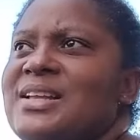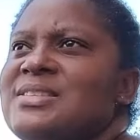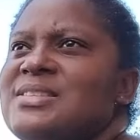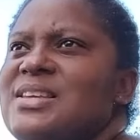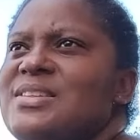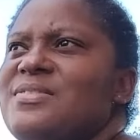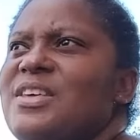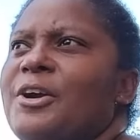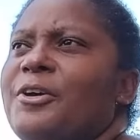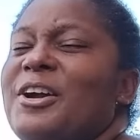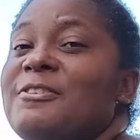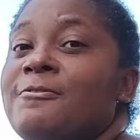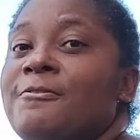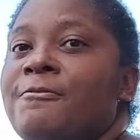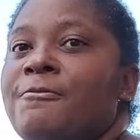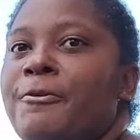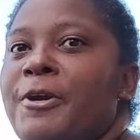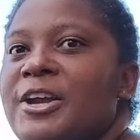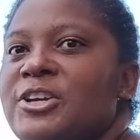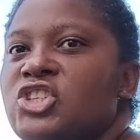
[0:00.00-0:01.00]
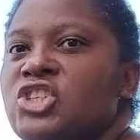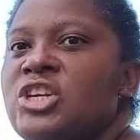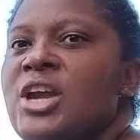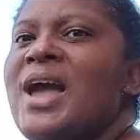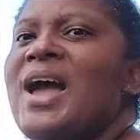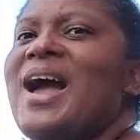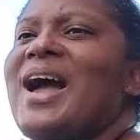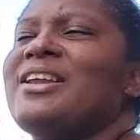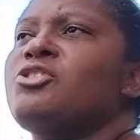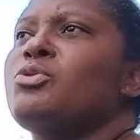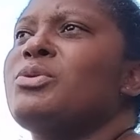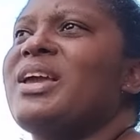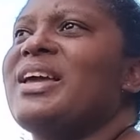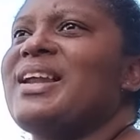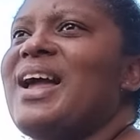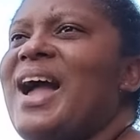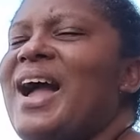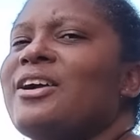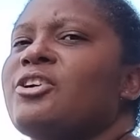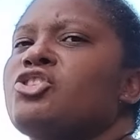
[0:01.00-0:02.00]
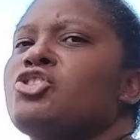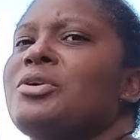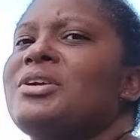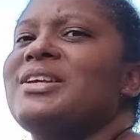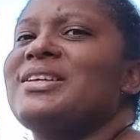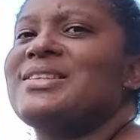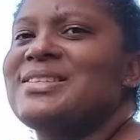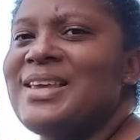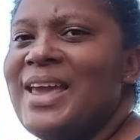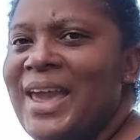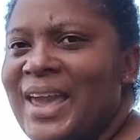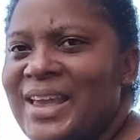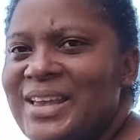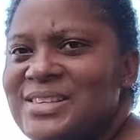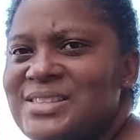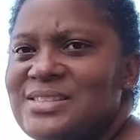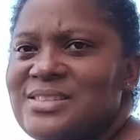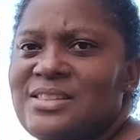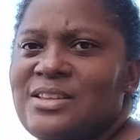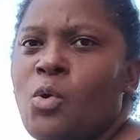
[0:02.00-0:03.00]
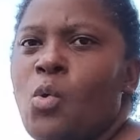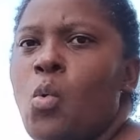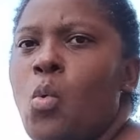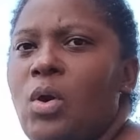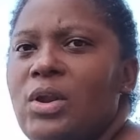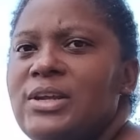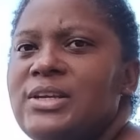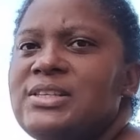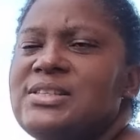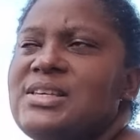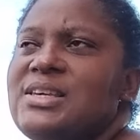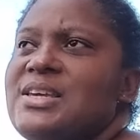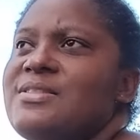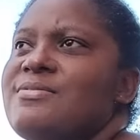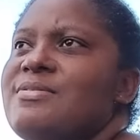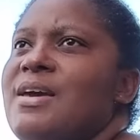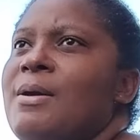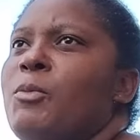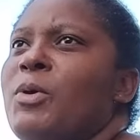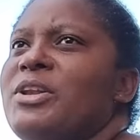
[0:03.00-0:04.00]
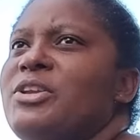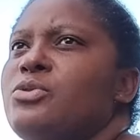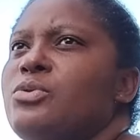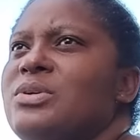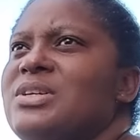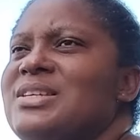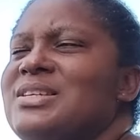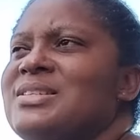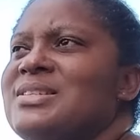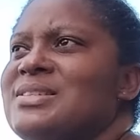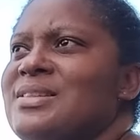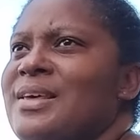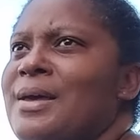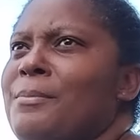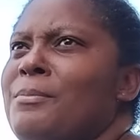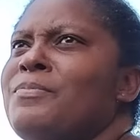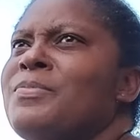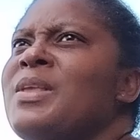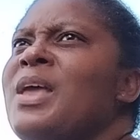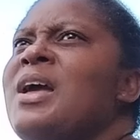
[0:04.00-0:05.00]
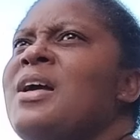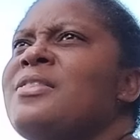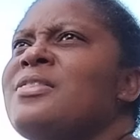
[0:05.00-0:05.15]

that's in there and fresh, and you can actually taste the quality in them when you eat them.